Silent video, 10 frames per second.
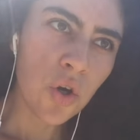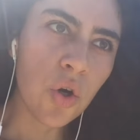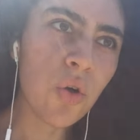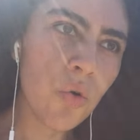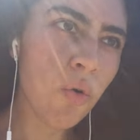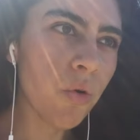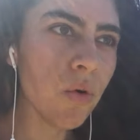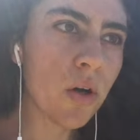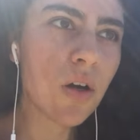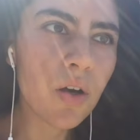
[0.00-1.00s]

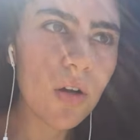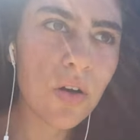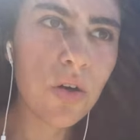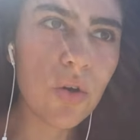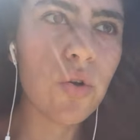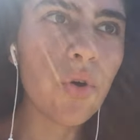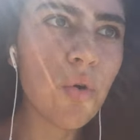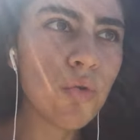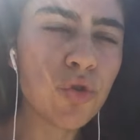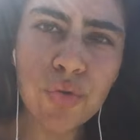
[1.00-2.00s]
who
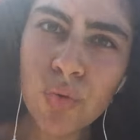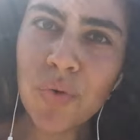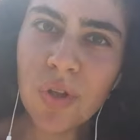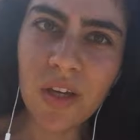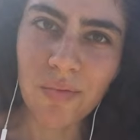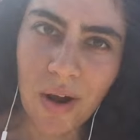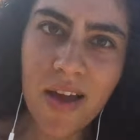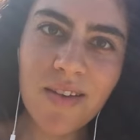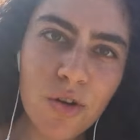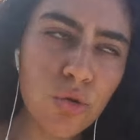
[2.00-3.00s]
truly,
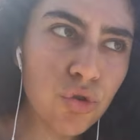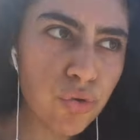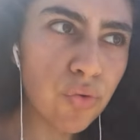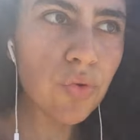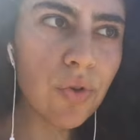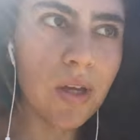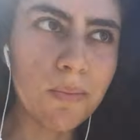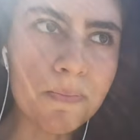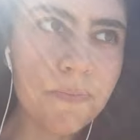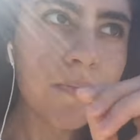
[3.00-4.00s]
right, who truly, you